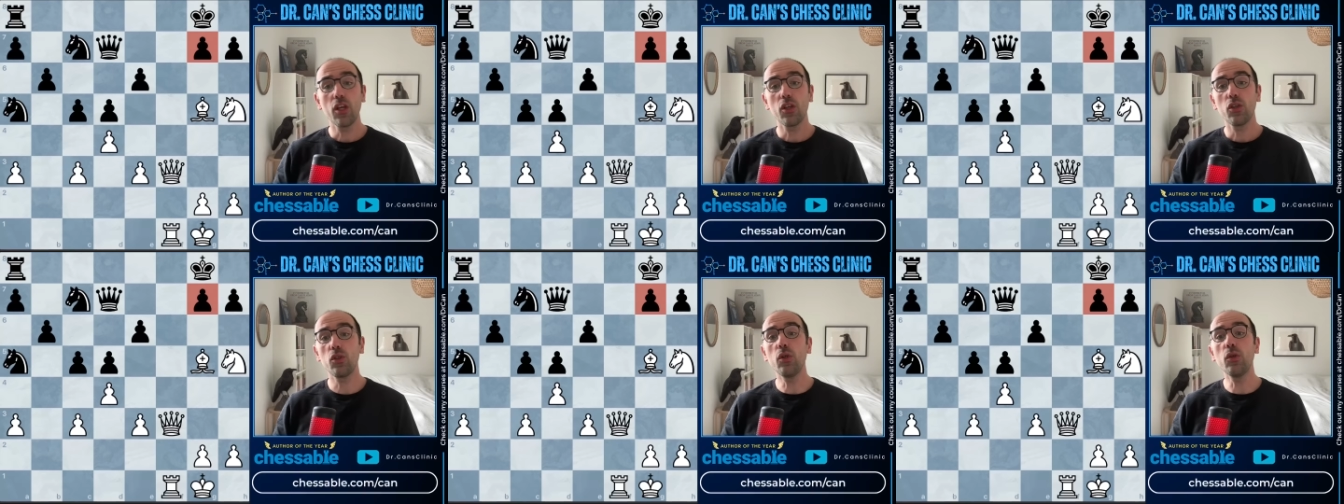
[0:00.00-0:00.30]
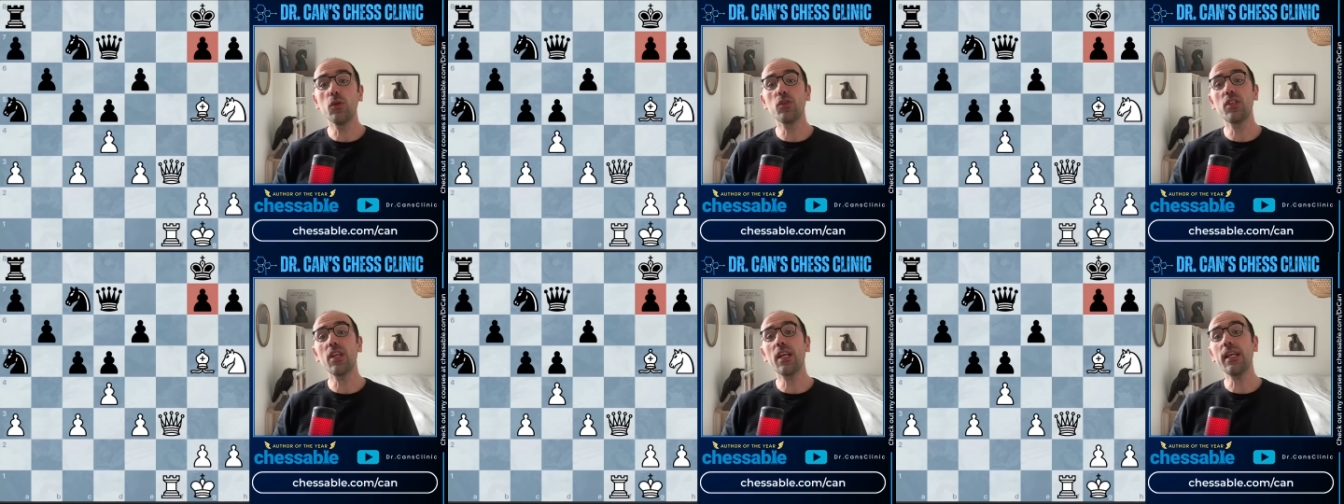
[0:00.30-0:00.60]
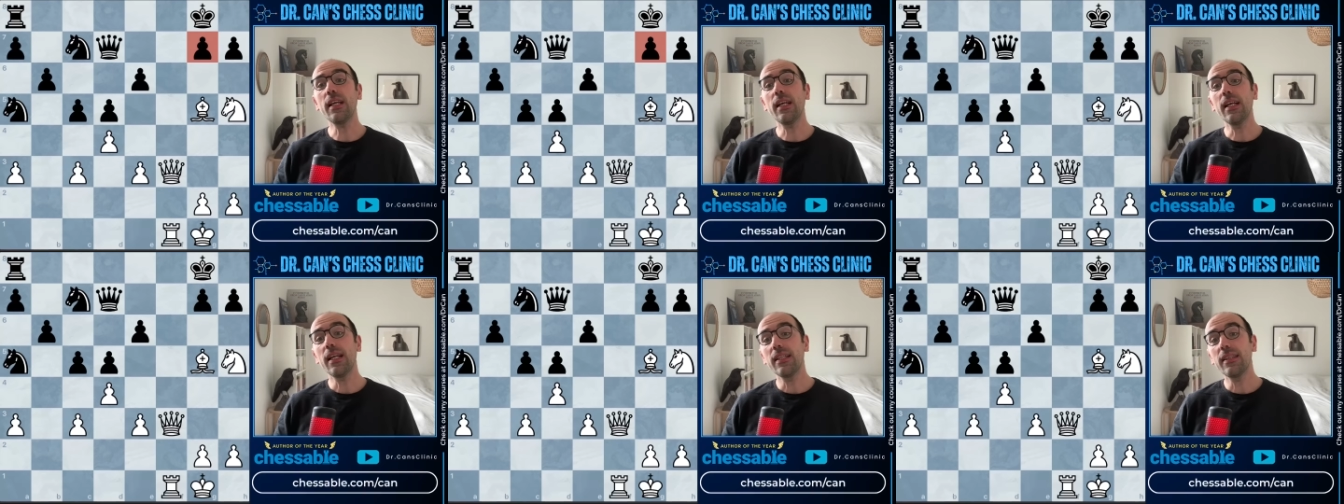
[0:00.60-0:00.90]

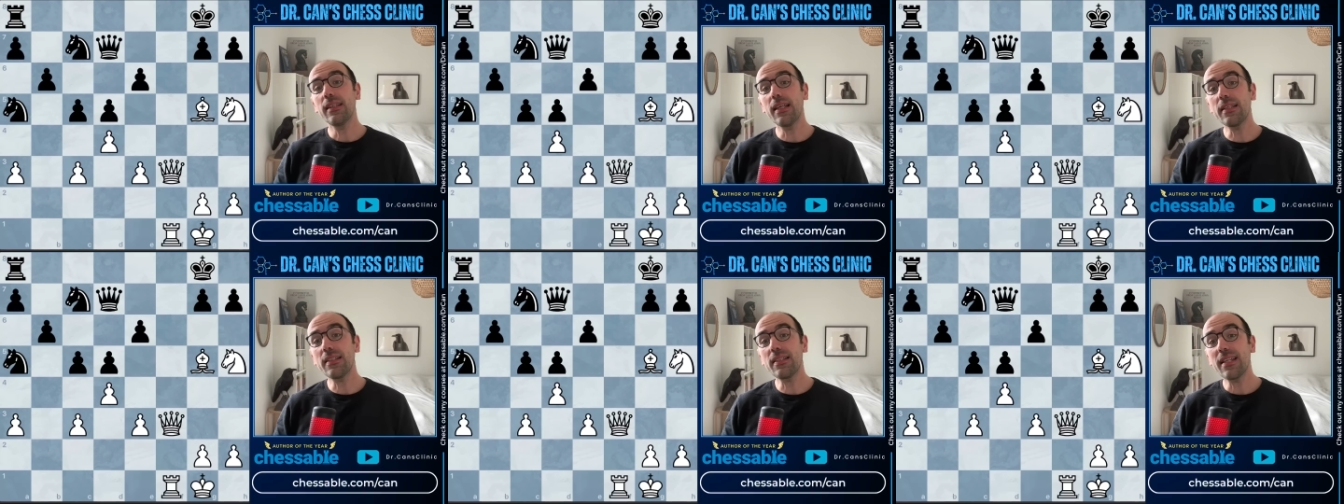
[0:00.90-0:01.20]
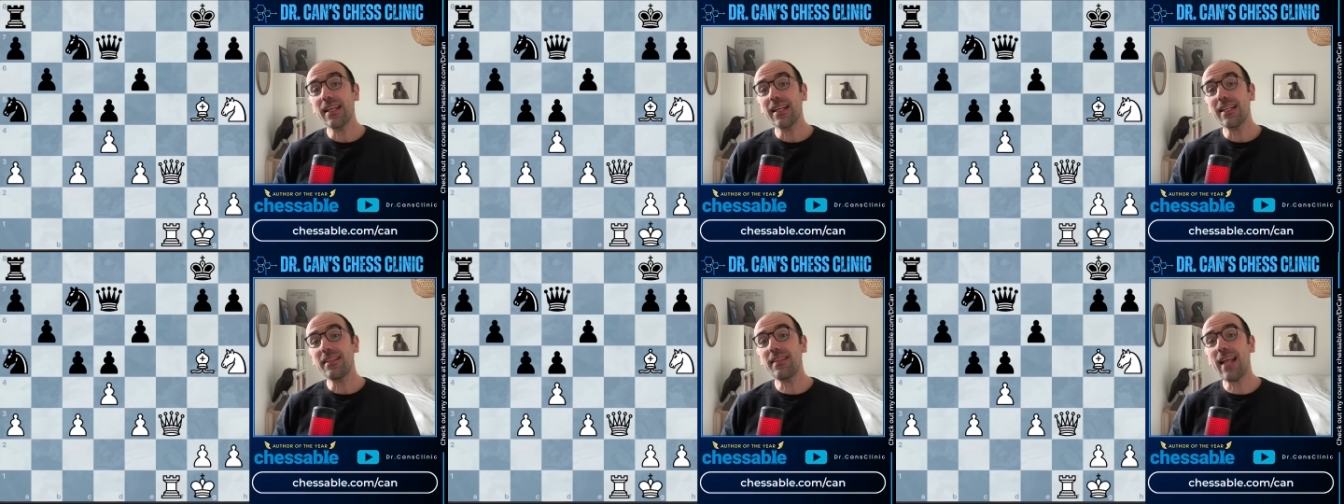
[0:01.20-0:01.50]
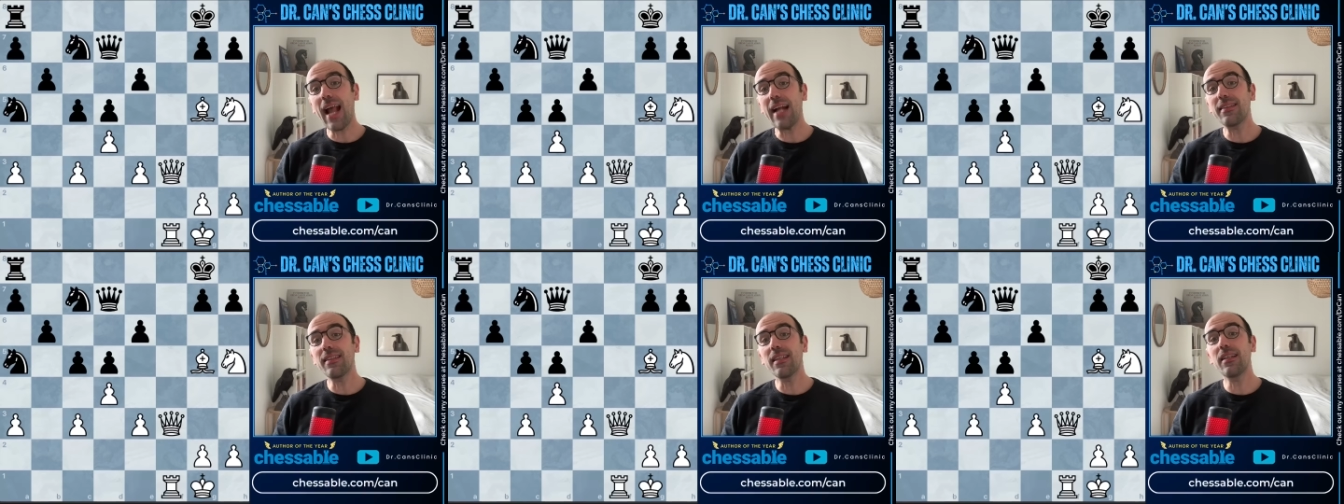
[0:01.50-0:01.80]
using this
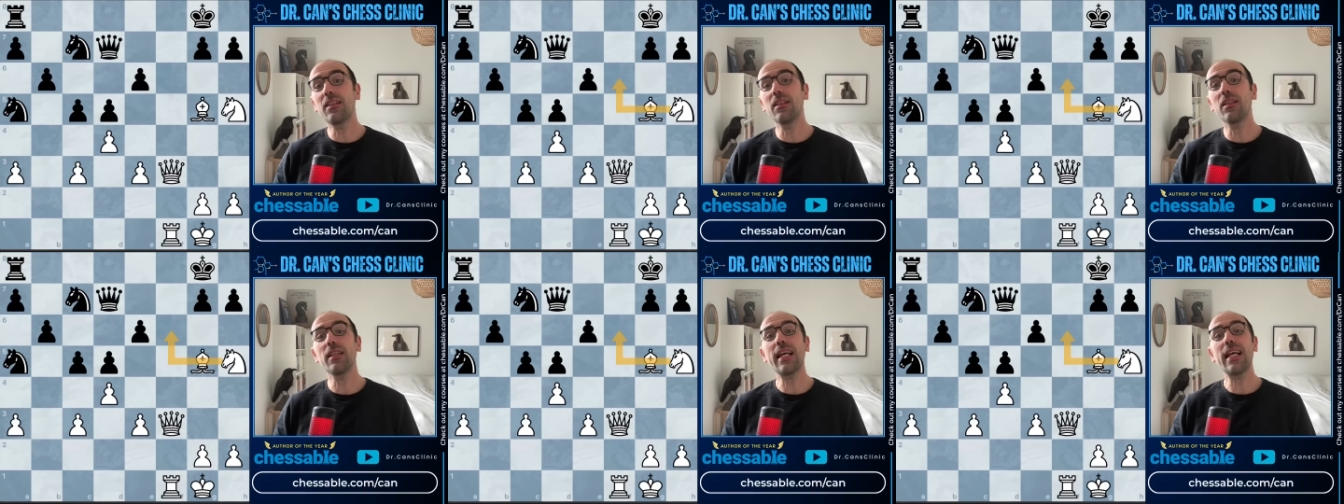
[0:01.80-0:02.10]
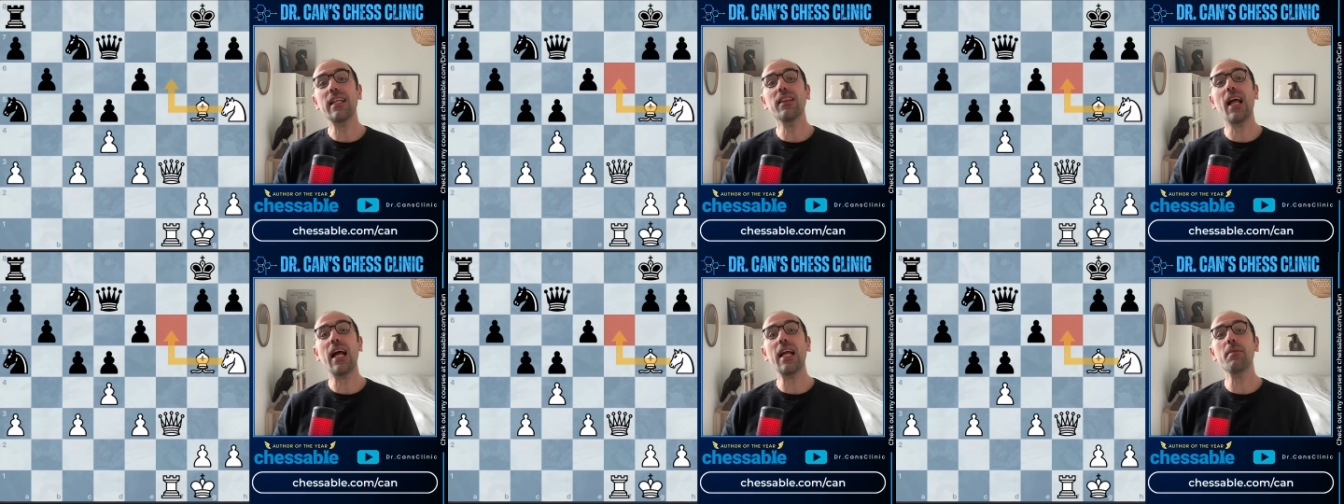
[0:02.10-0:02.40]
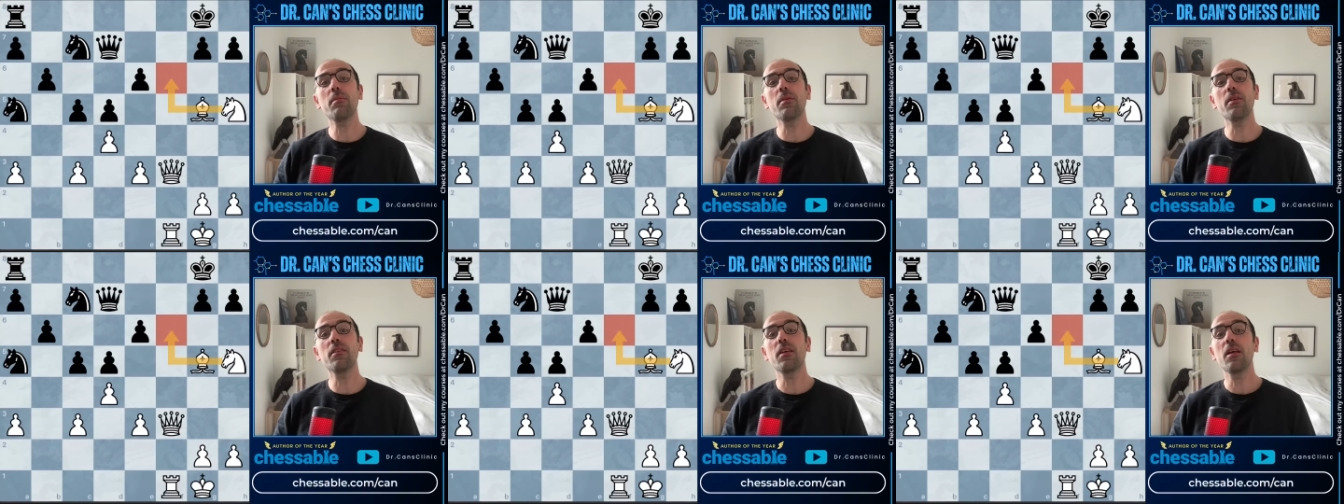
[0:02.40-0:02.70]
tactical
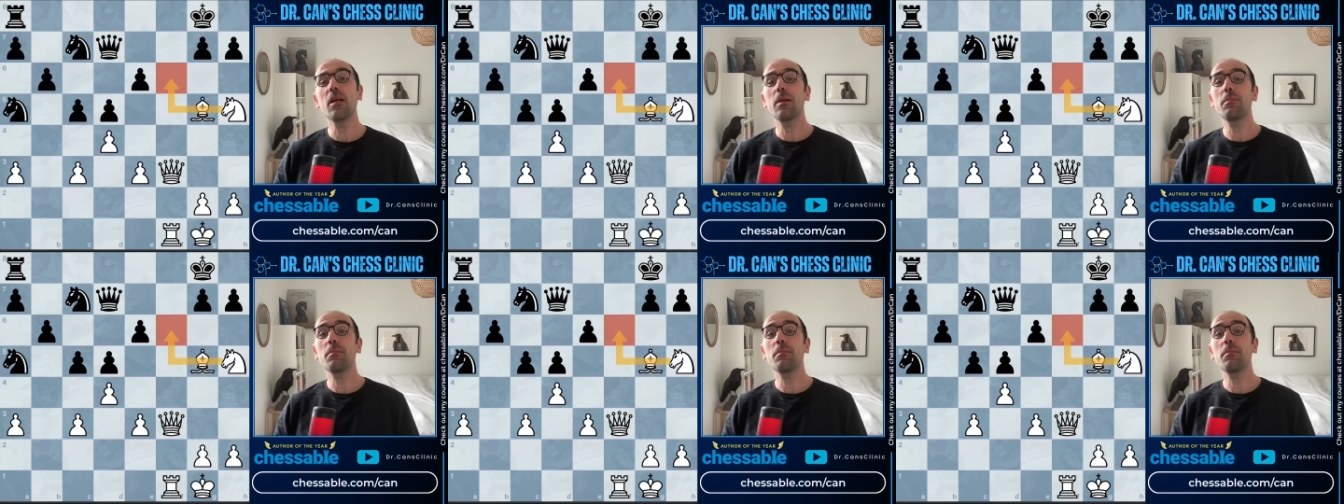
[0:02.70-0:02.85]
alignment